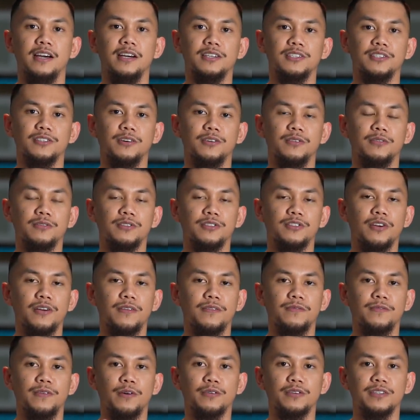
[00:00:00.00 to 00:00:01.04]
So
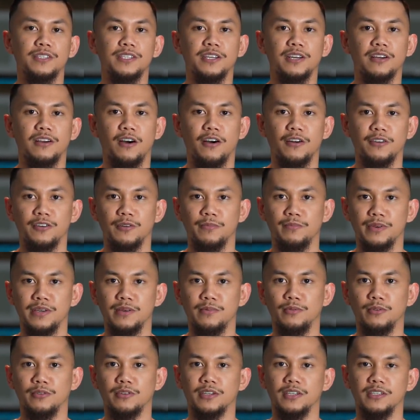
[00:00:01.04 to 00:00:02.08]
start focusing on your
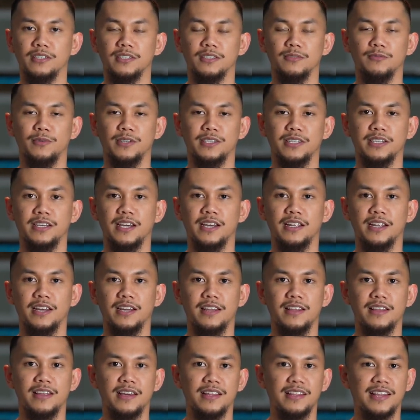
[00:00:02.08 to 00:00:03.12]
people because, once again,
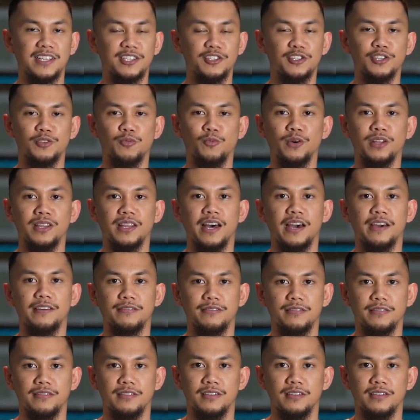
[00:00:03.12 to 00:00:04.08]
that's just one life.